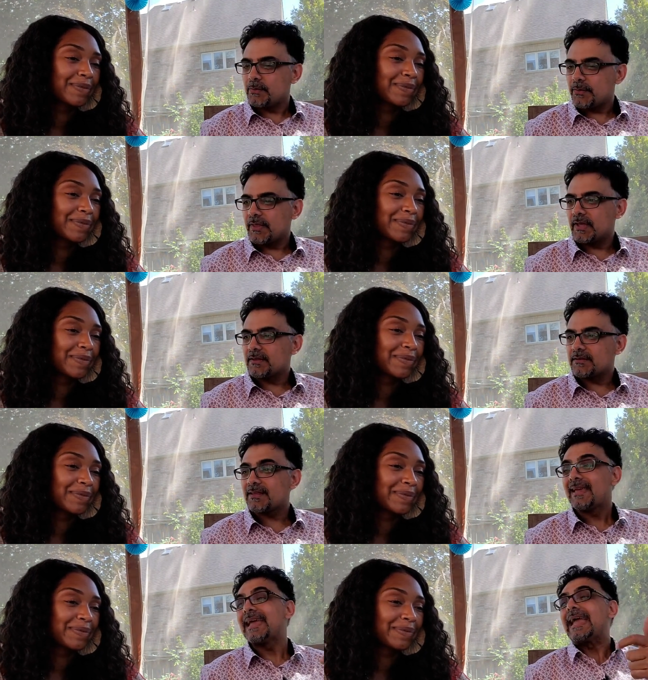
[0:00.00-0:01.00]

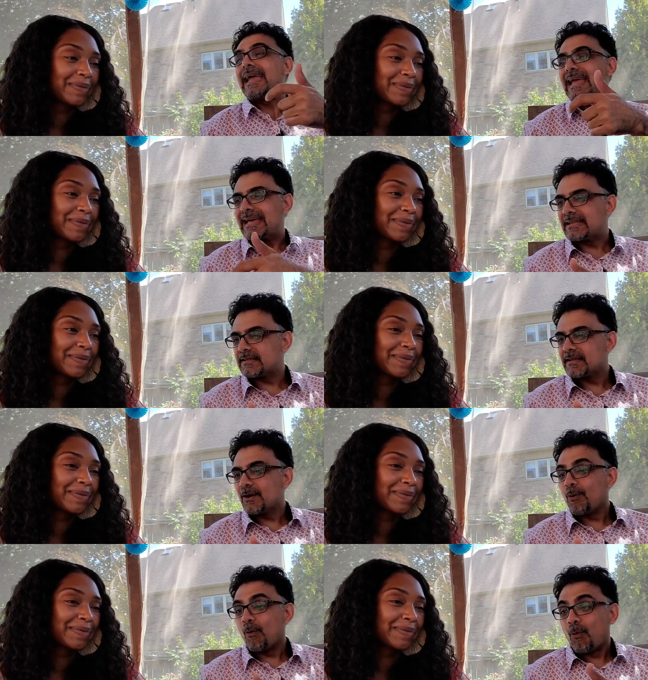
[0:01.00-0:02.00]
Speaker 1: things, and
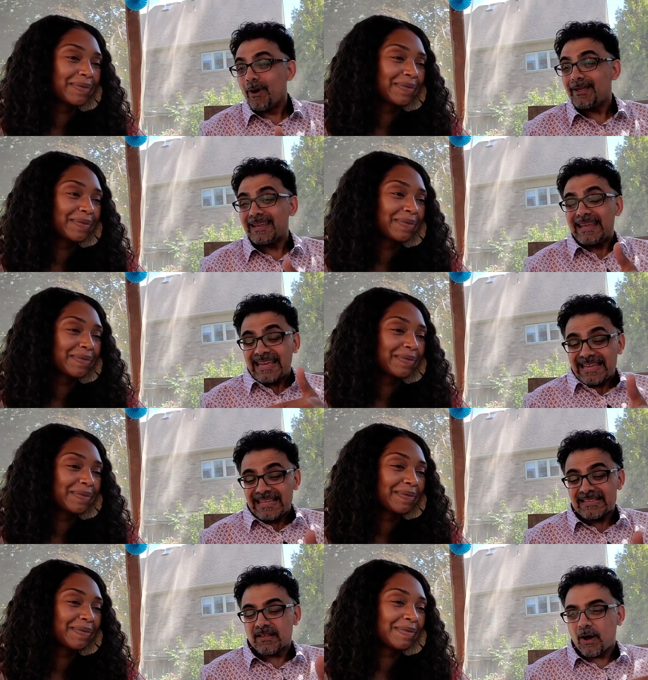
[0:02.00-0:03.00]
what
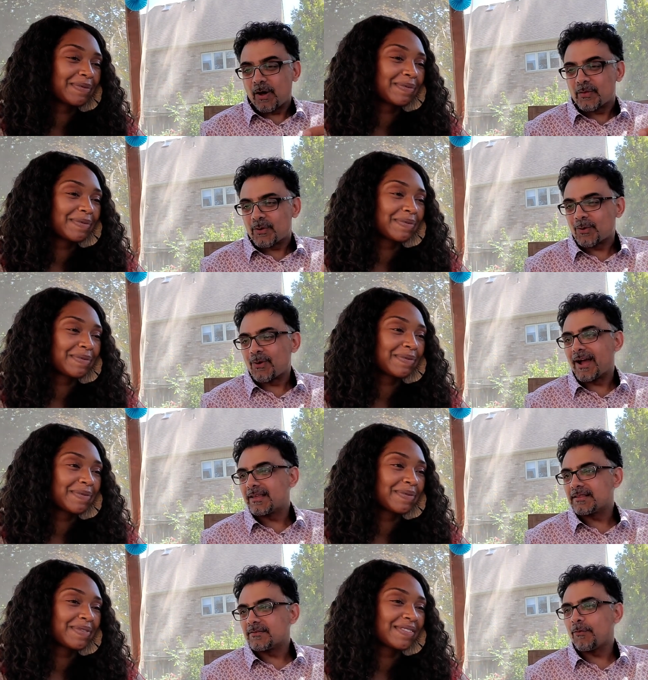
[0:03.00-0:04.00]
is on the
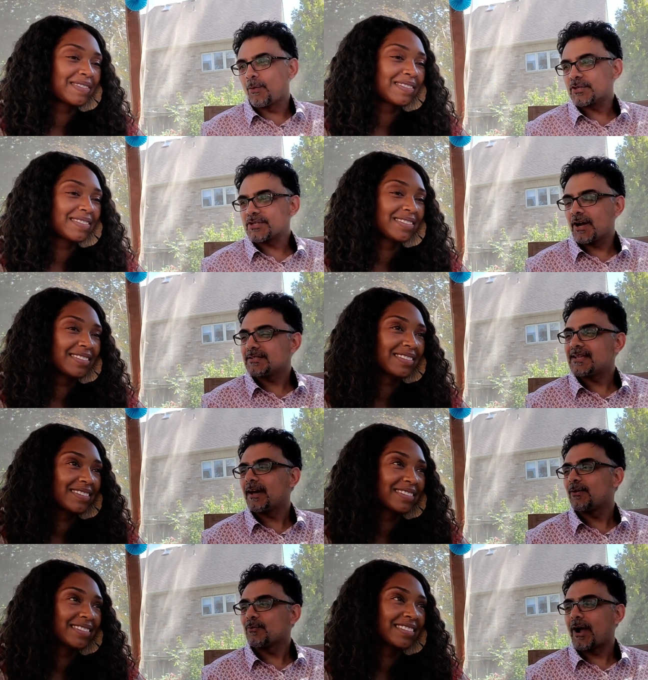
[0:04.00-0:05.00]
horizon for
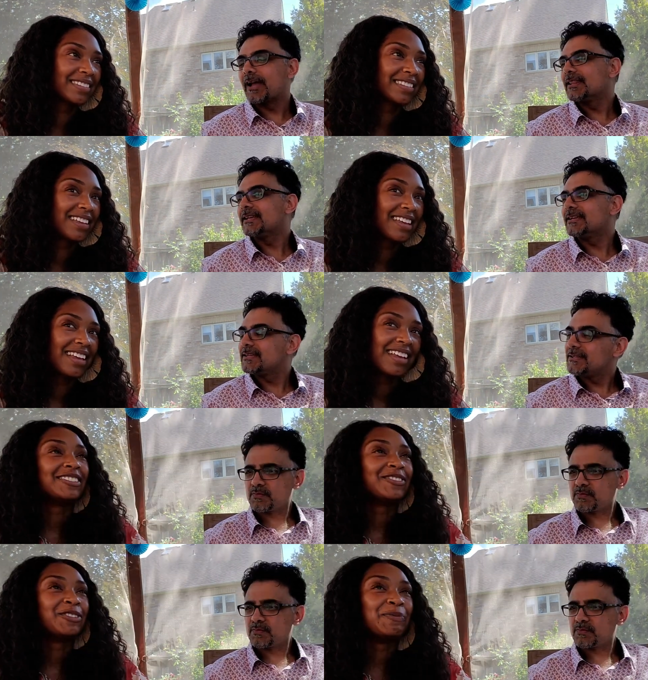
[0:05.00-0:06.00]
Chantel Riley?
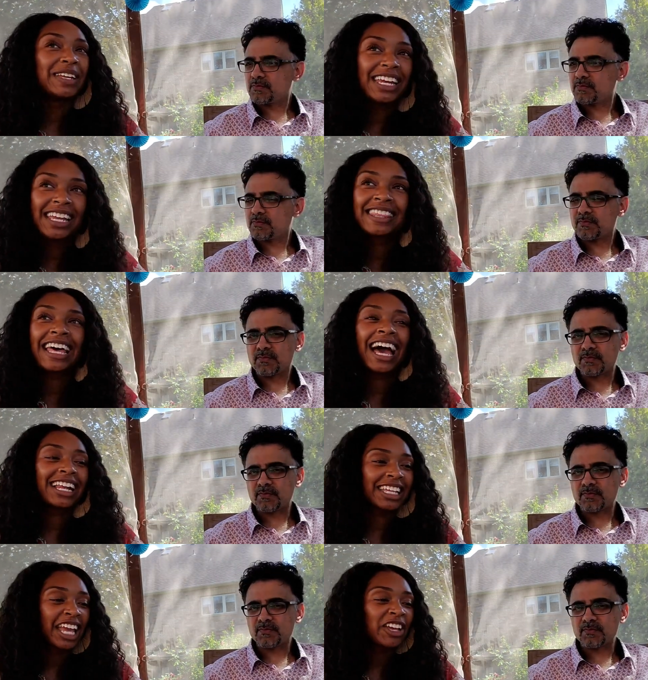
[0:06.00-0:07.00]
Speaker 2: For me,
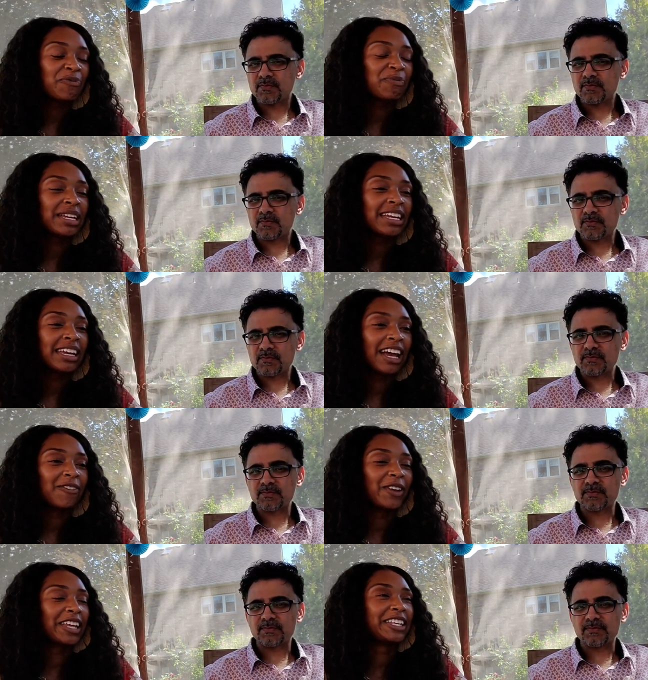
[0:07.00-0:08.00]
that gave me, I feel like,